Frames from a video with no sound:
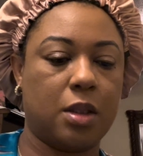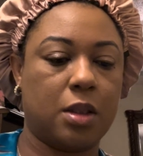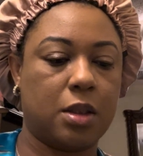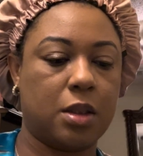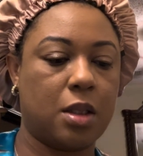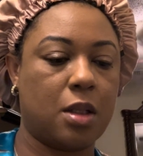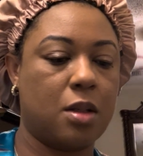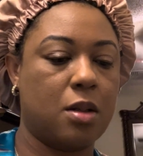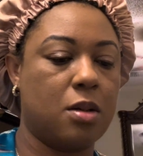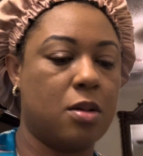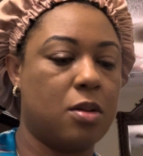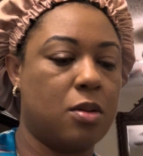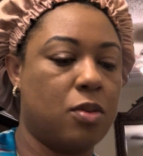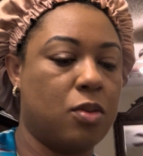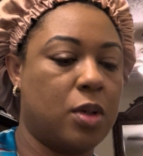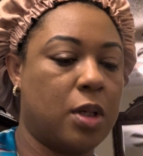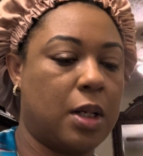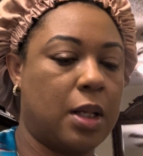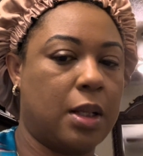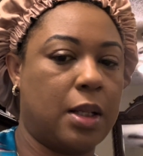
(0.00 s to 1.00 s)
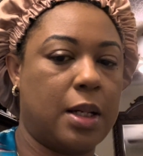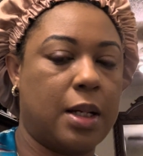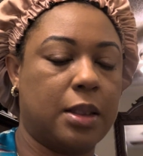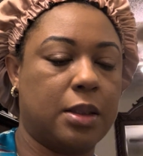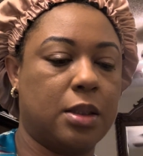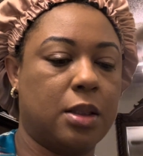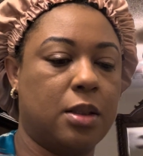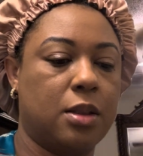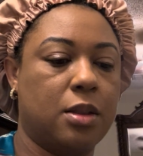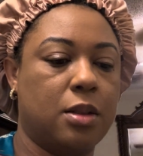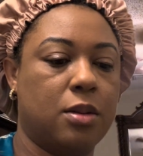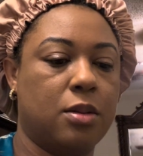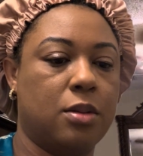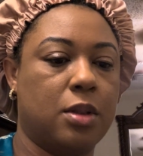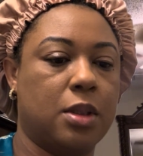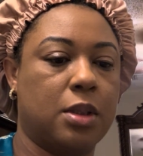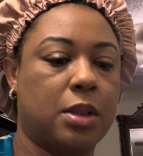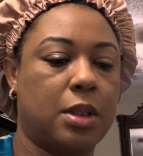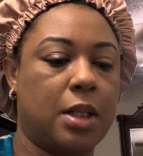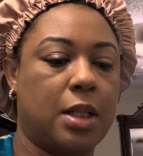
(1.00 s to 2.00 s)
So what I like to do is
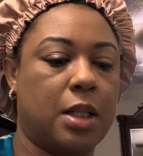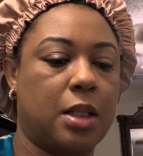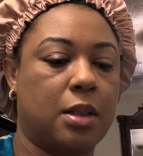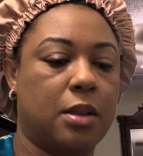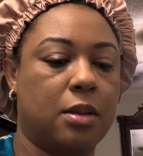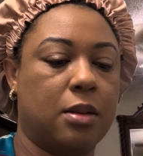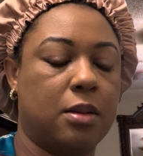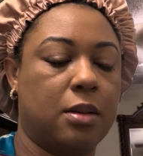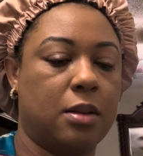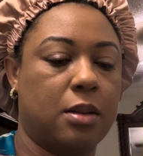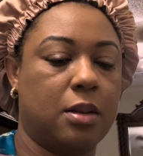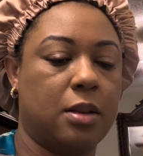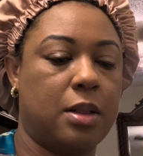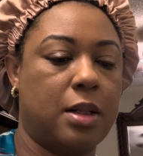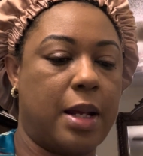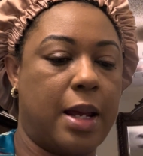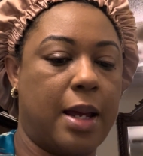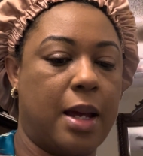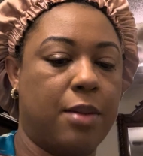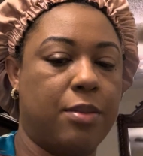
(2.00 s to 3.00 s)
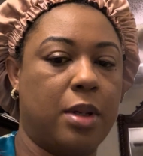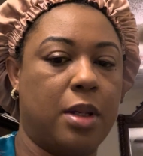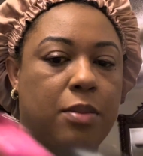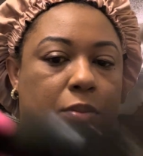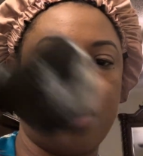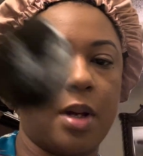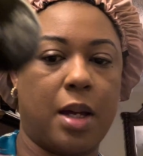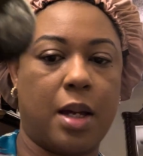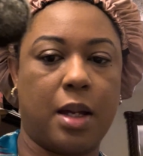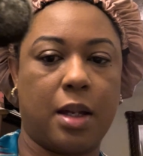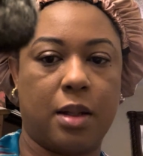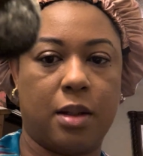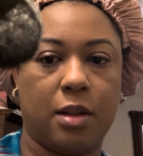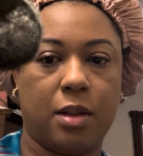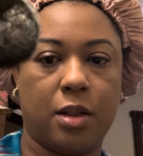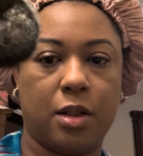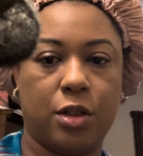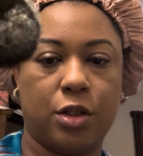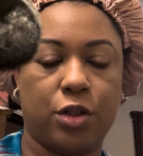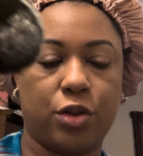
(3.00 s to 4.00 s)
kind of dab in my
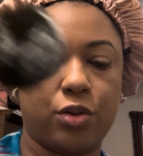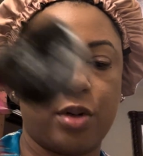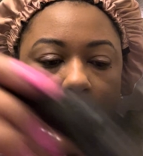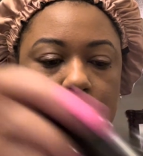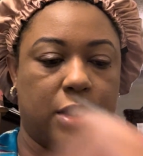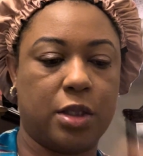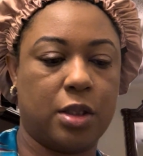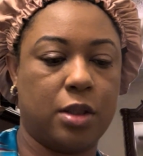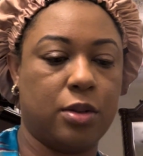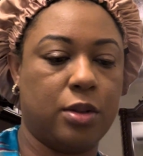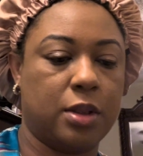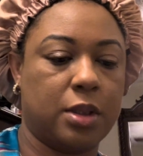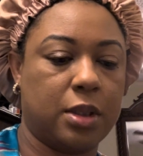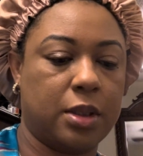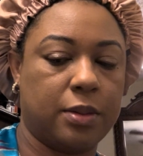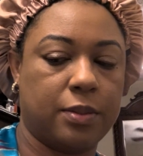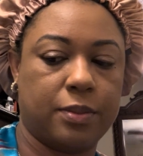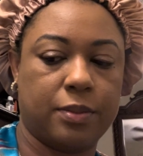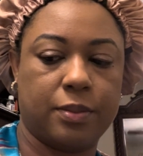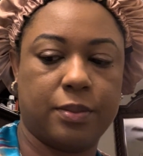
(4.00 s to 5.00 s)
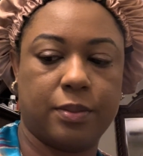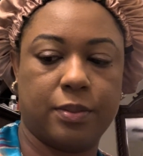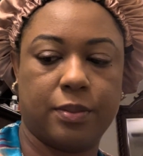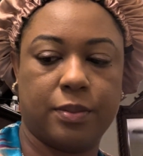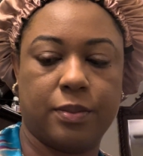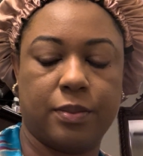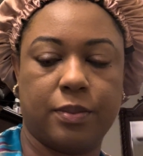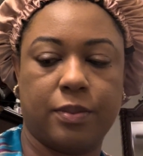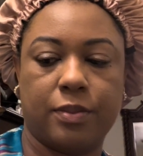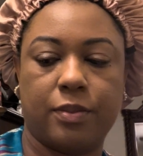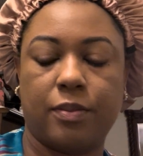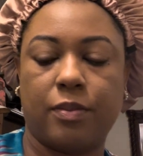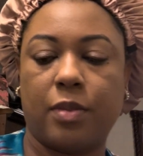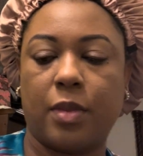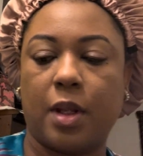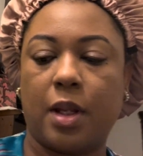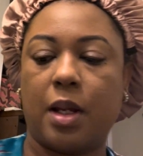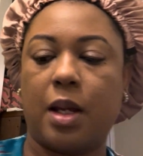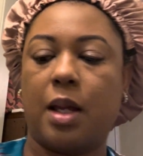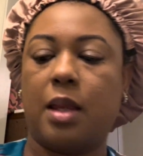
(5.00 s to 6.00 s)
translucent
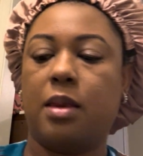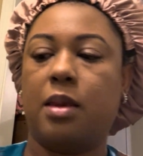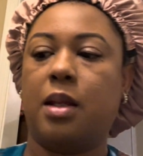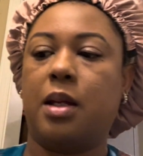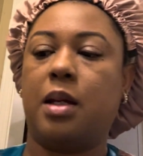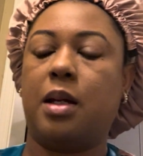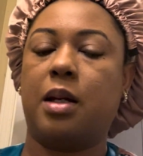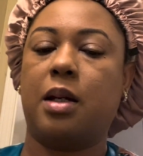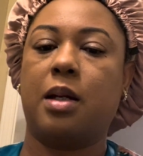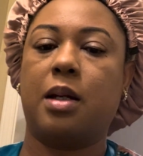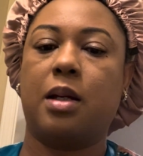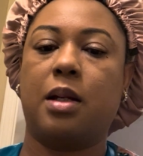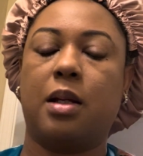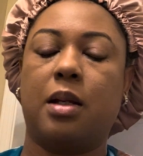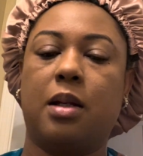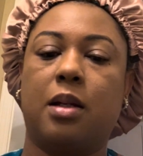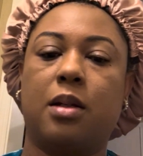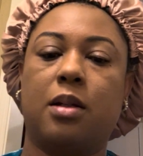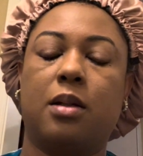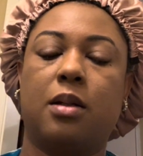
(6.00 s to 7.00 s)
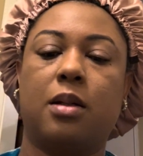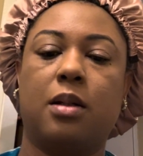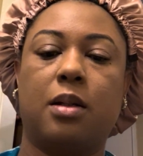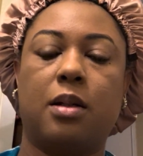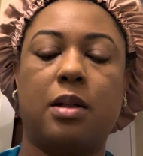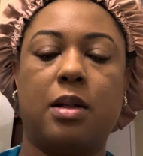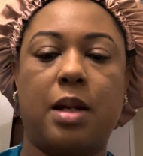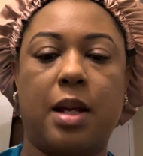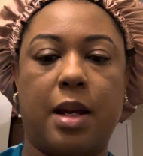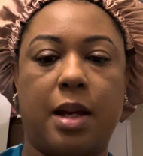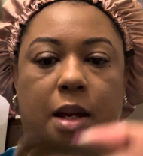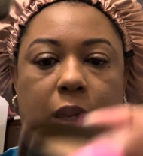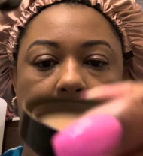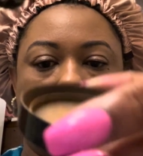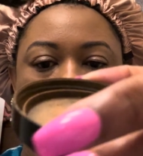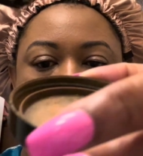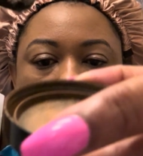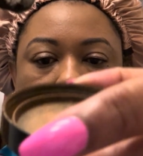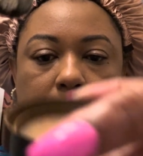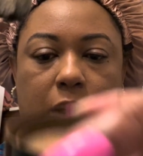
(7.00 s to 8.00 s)
and then dab
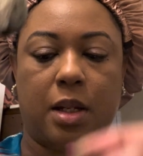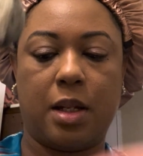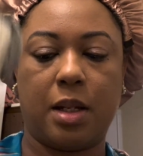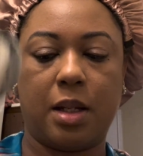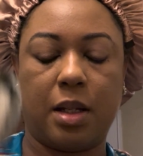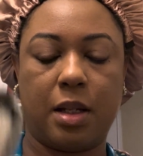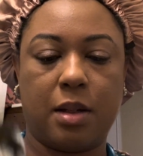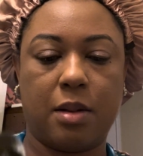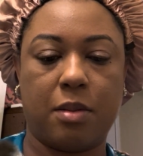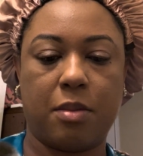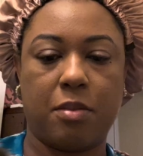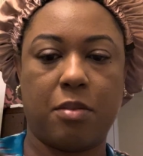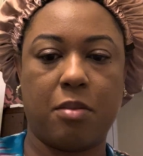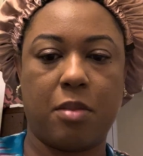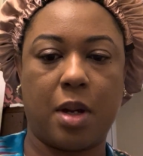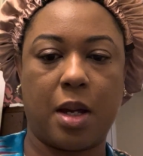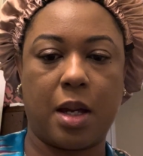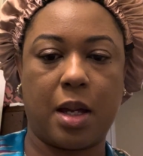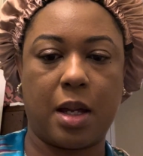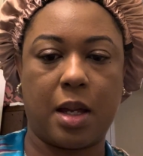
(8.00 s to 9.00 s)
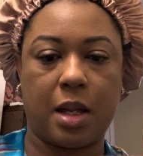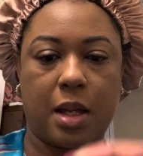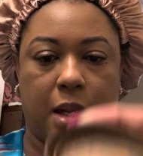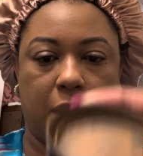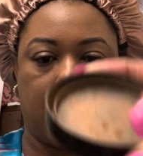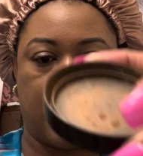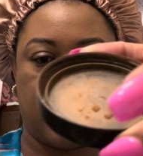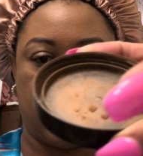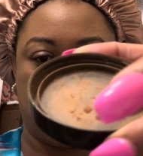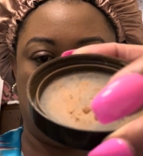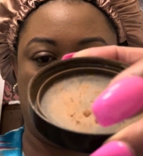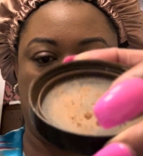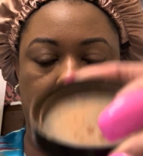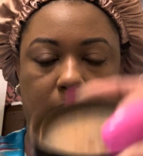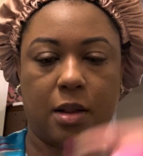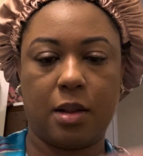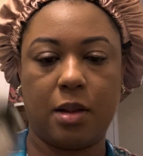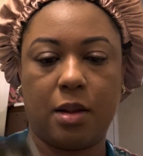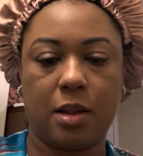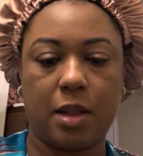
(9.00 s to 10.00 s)
in my
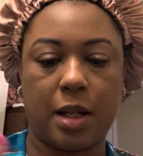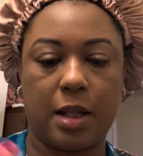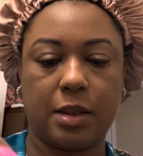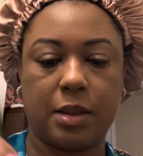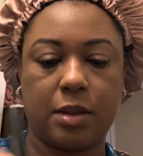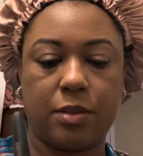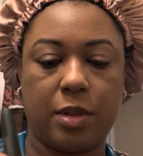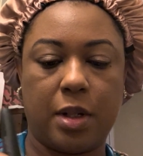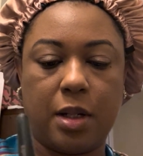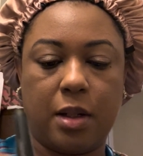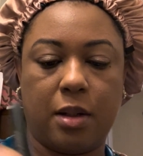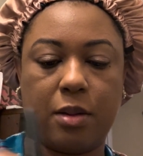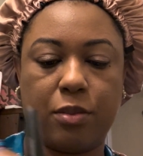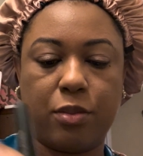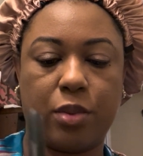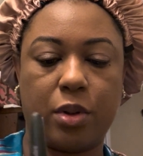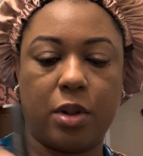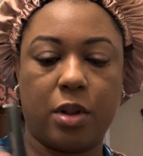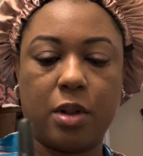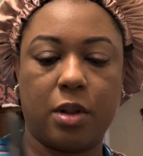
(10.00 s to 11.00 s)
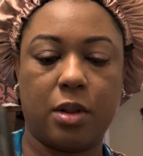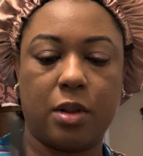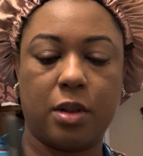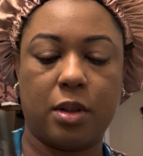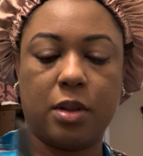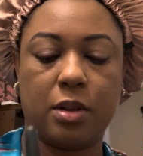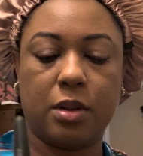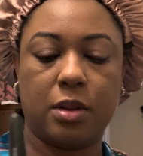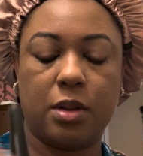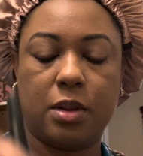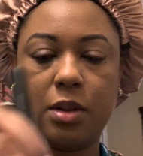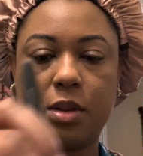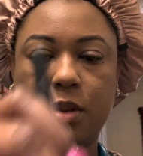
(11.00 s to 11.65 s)
light to medium bronze,